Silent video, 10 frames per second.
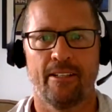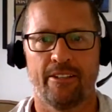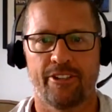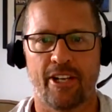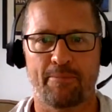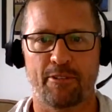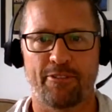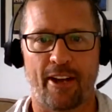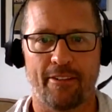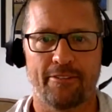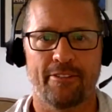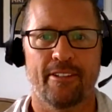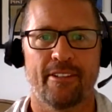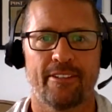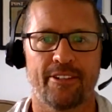Chapter
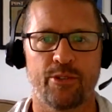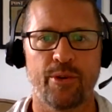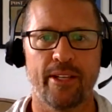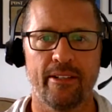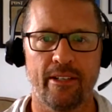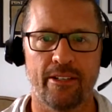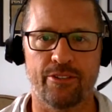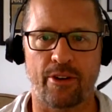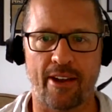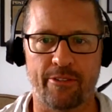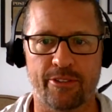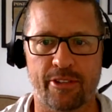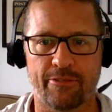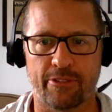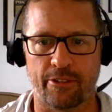5, The Twin Drivers
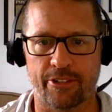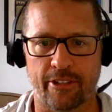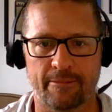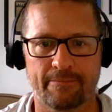of Flourishing.